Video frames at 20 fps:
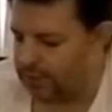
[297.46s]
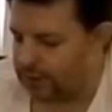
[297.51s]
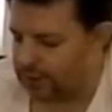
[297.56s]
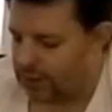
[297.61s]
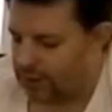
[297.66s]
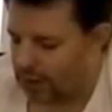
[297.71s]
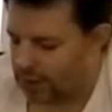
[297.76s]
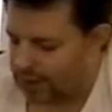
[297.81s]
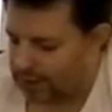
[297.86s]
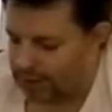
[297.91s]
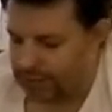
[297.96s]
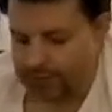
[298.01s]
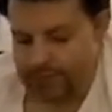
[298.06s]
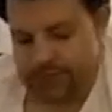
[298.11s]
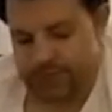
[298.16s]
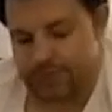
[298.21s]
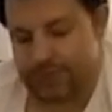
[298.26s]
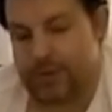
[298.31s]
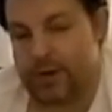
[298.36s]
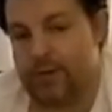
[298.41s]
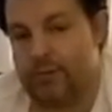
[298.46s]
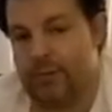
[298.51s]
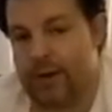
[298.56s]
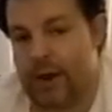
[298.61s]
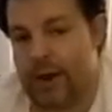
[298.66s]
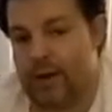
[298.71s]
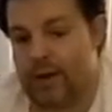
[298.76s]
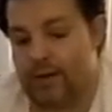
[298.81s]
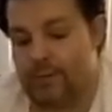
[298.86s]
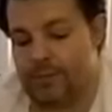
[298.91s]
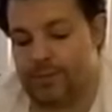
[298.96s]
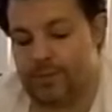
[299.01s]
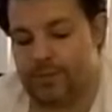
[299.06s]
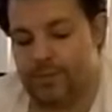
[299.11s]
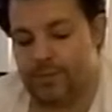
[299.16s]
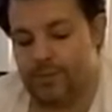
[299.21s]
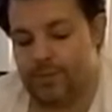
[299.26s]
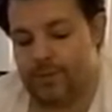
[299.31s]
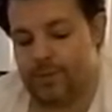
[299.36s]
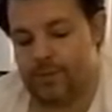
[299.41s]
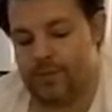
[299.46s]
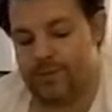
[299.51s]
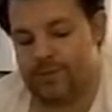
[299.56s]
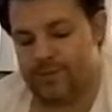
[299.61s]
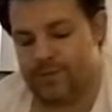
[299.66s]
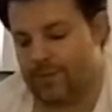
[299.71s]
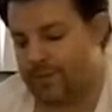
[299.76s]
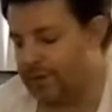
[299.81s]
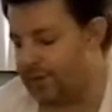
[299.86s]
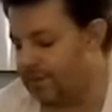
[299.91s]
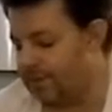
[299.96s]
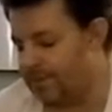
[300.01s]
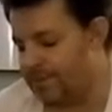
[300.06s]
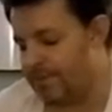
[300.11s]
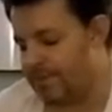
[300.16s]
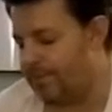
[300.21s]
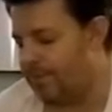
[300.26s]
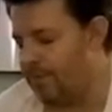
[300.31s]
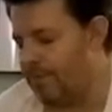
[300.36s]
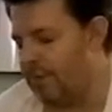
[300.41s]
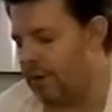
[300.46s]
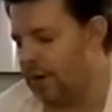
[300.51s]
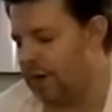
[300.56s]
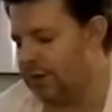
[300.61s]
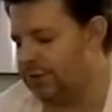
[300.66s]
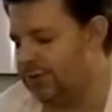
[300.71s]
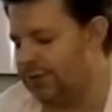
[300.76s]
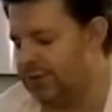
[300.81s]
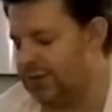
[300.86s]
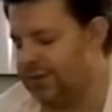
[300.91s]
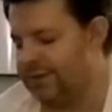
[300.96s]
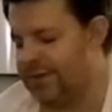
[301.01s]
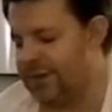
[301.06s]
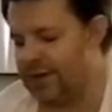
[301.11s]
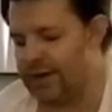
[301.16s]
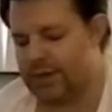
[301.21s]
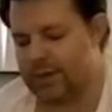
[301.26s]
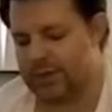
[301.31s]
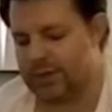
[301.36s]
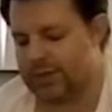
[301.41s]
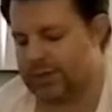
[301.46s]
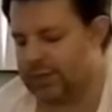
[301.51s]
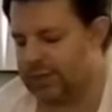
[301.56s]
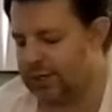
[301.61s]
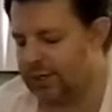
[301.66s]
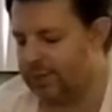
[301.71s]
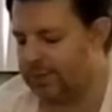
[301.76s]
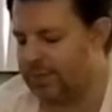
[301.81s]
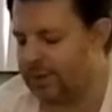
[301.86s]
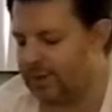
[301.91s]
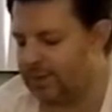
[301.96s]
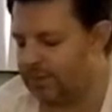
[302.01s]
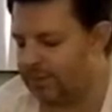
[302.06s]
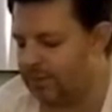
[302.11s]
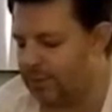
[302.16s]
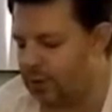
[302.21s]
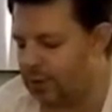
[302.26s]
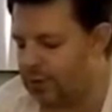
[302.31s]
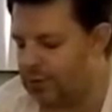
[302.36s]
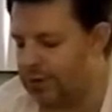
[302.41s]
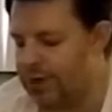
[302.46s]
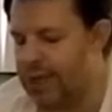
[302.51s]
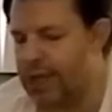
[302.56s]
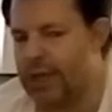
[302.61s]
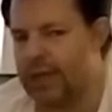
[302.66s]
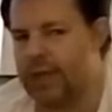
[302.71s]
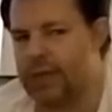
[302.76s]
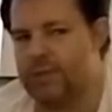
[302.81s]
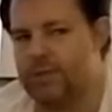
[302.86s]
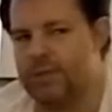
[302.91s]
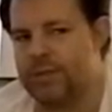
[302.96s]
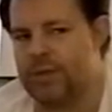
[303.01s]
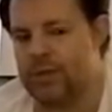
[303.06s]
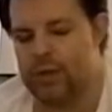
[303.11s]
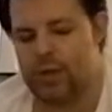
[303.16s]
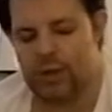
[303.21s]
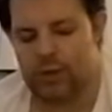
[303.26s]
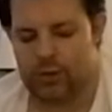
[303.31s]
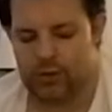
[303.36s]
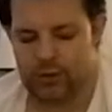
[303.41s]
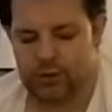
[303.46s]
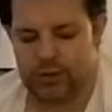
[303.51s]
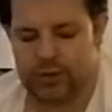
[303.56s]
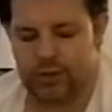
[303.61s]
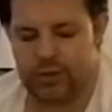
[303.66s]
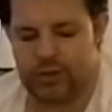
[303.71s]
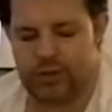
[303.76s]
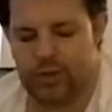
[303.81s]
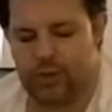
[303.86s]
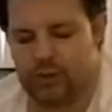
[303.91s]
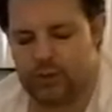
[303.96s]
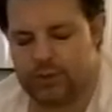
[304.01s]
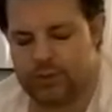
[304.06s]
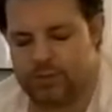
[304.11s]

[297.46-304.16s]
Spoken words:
card games have been around for hundreds of years. There have been poker games, which adults